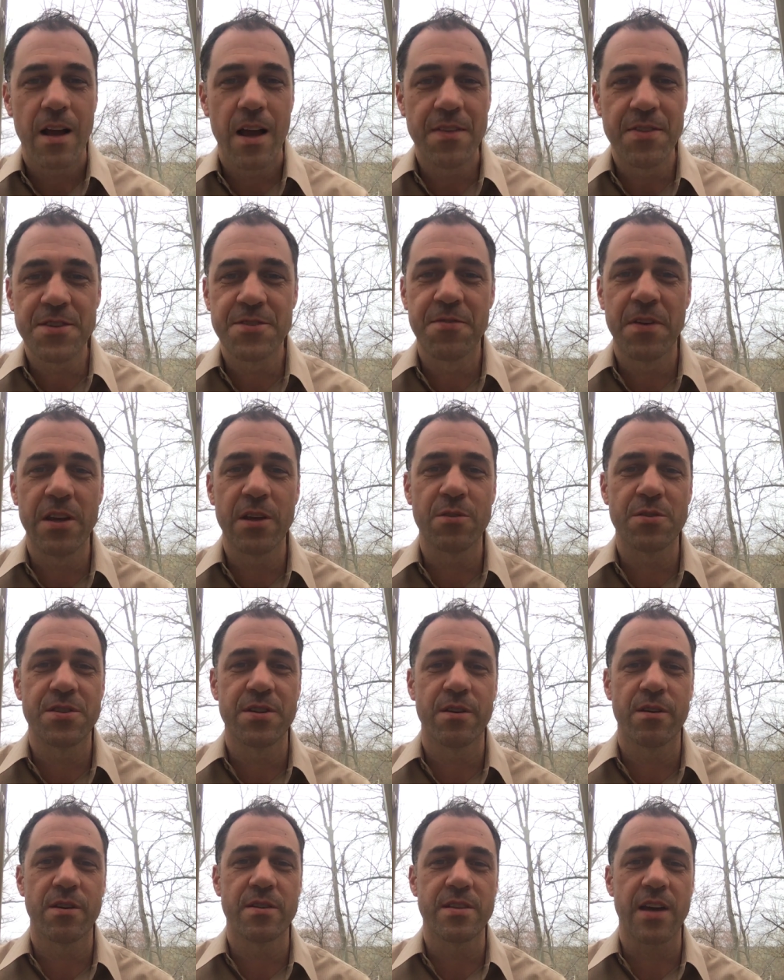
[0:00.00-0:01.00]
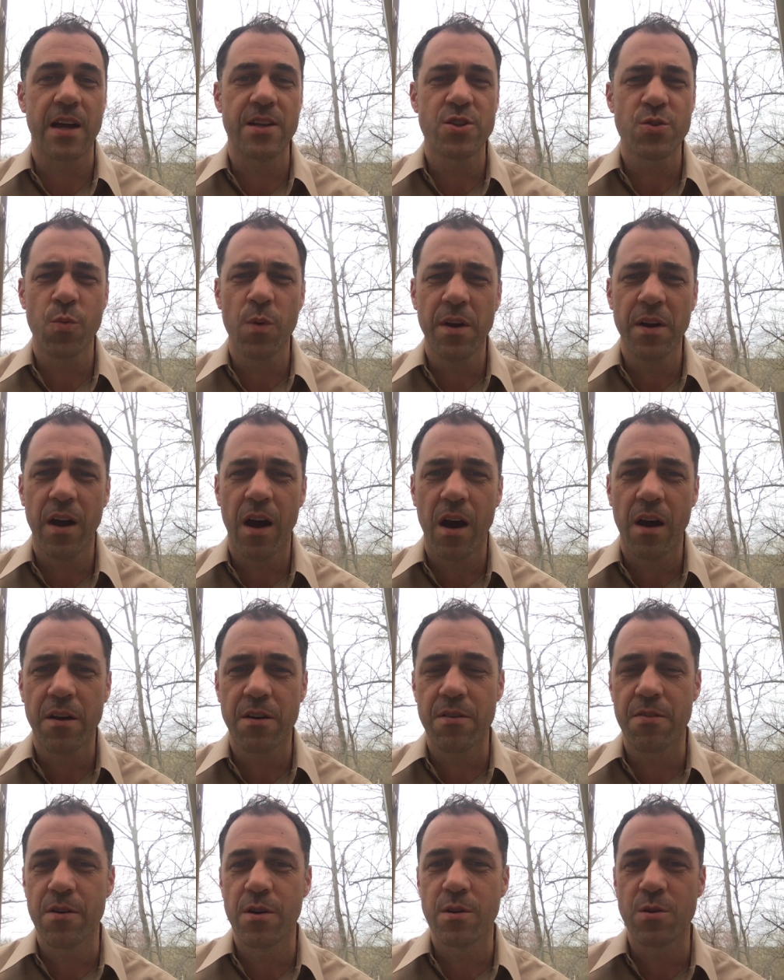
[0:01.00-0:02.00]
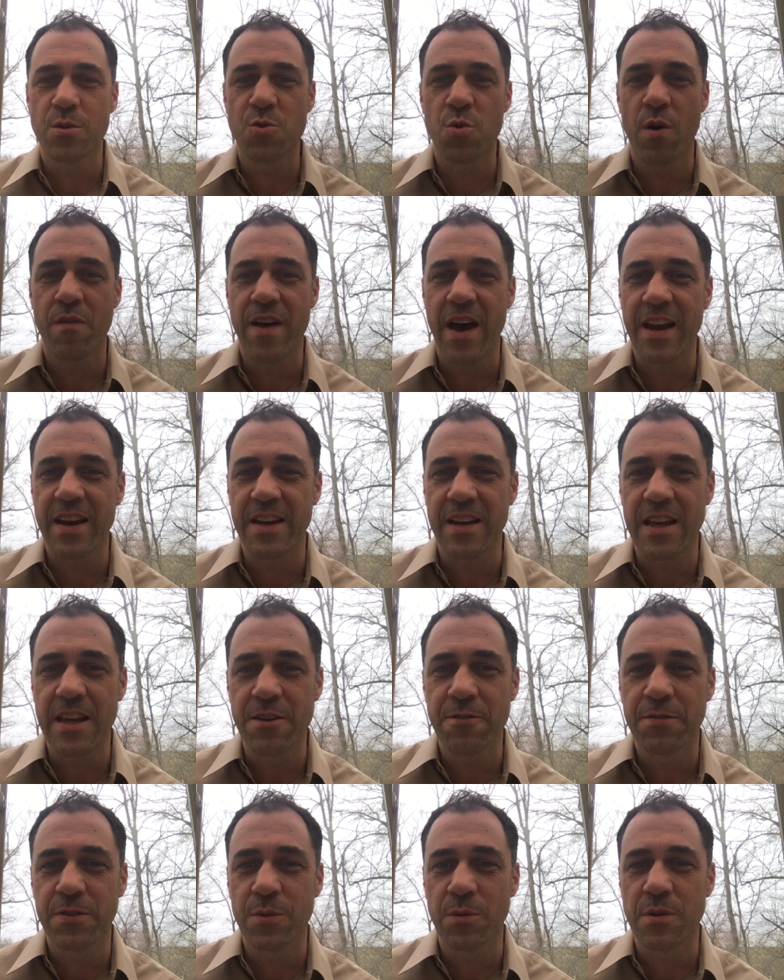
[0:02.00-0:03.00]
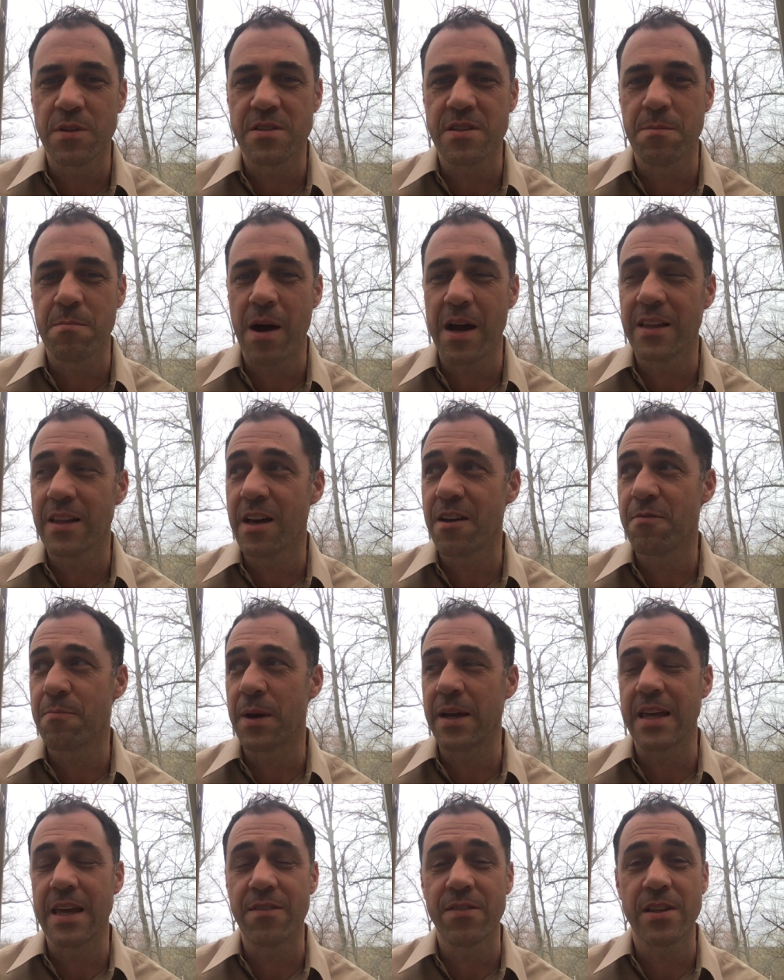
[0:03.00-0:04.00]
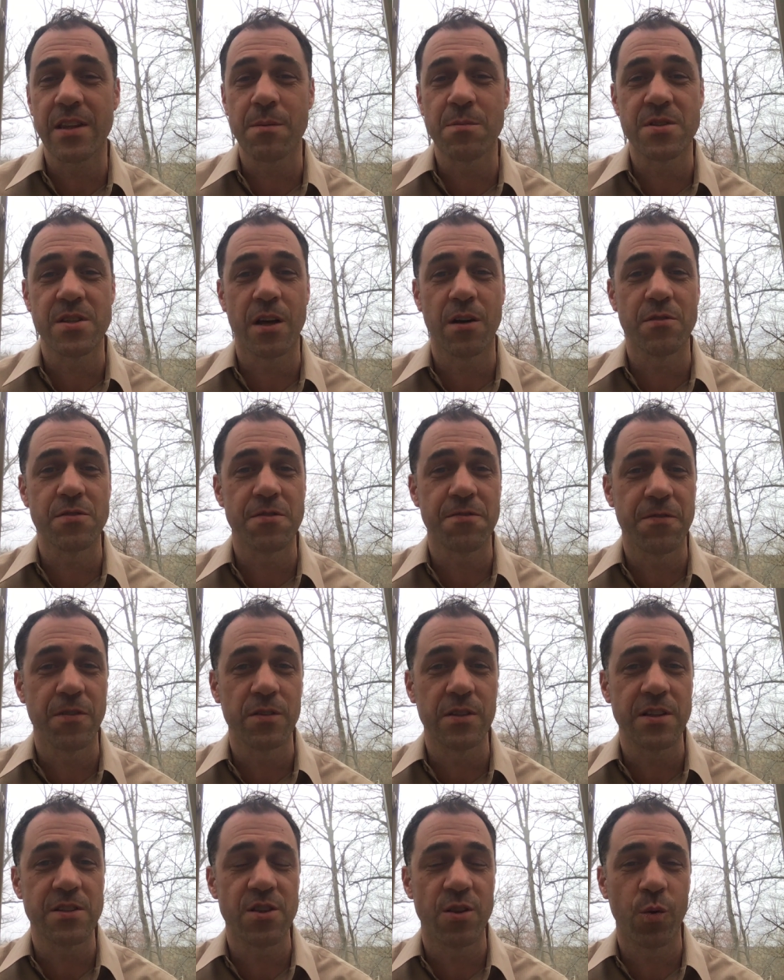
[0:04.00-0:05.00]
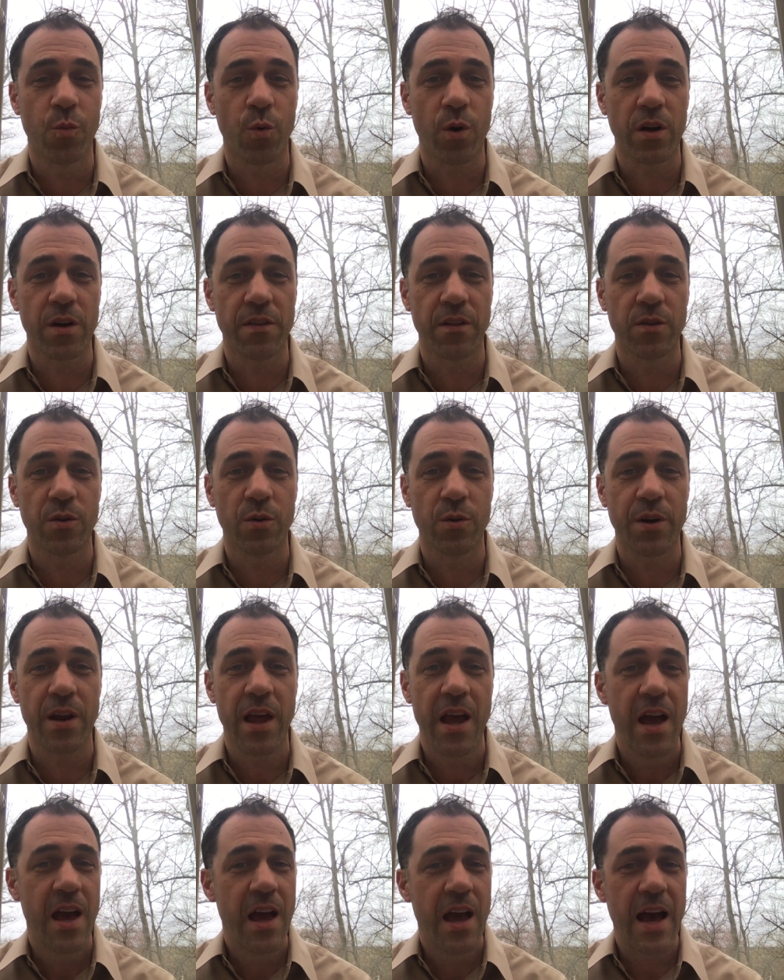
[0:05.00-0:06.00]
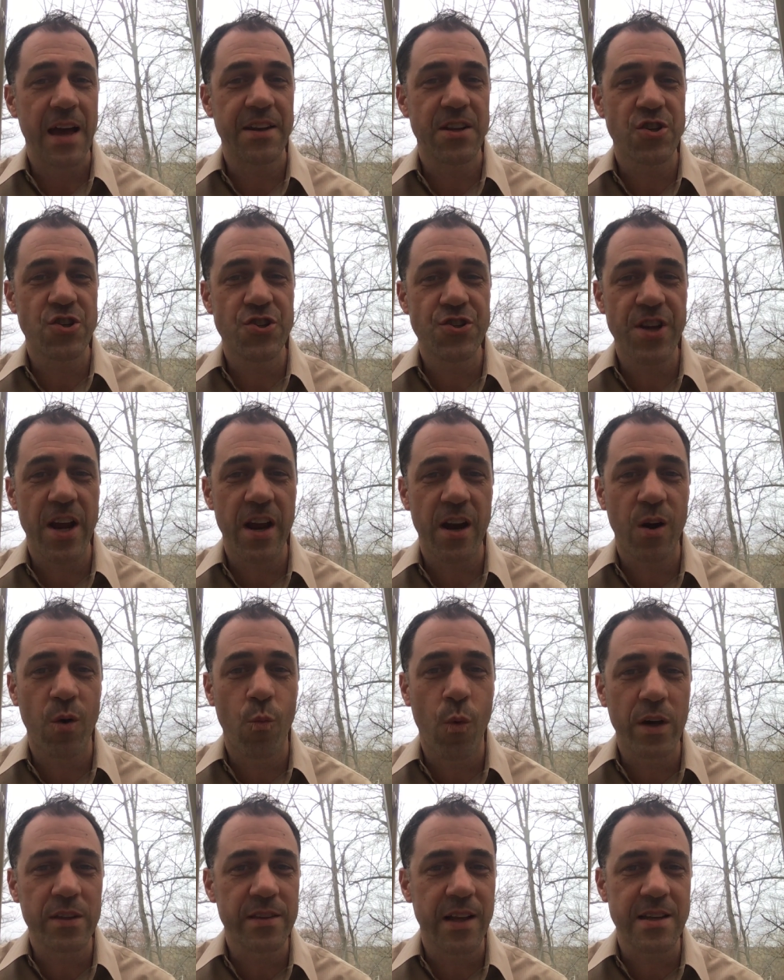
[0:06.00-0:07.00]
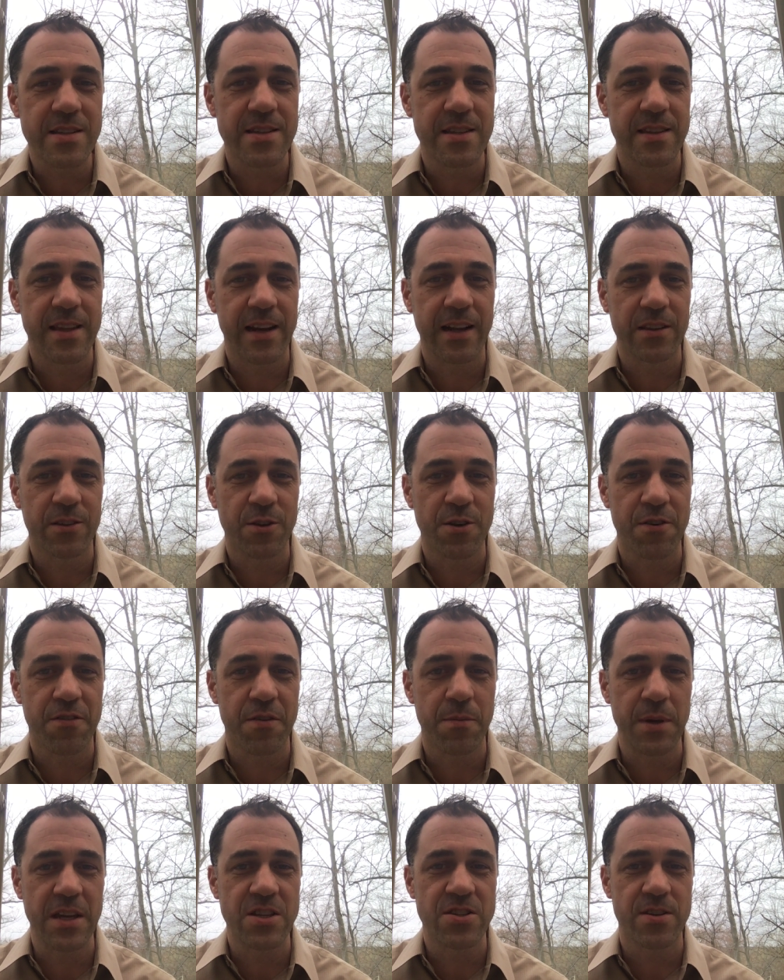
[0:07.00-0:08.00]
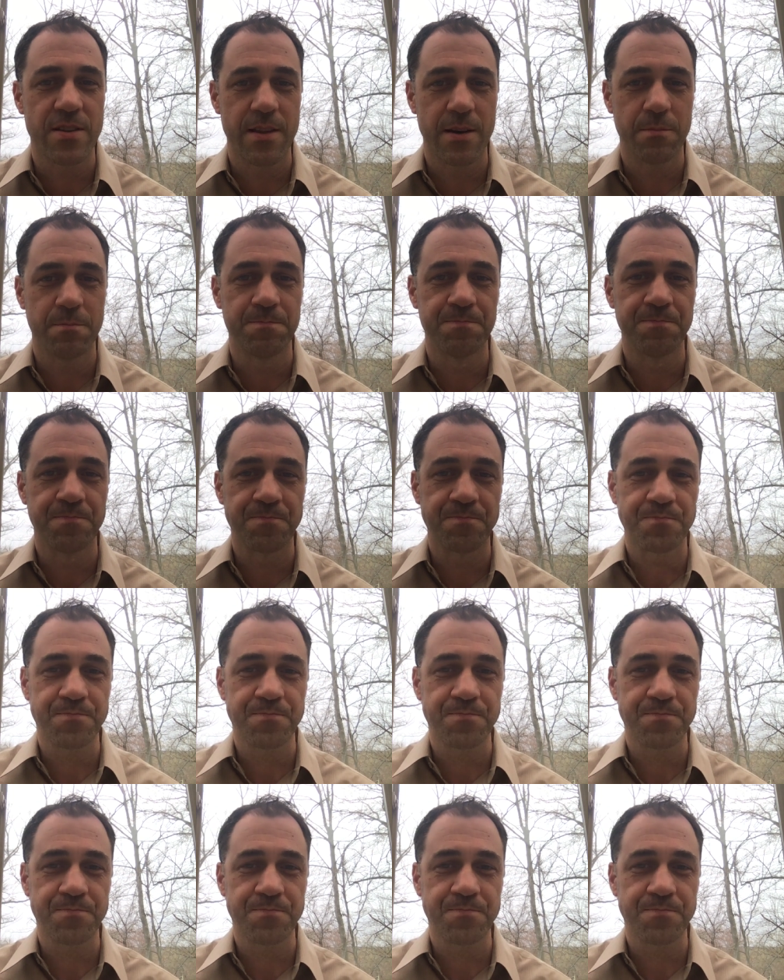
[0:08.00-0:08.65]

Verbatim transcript: In this video series, I just want to honor those who have had an influence in my life by giving themselves fully to the work of the Lord and to share one lesson that I learned from each of them.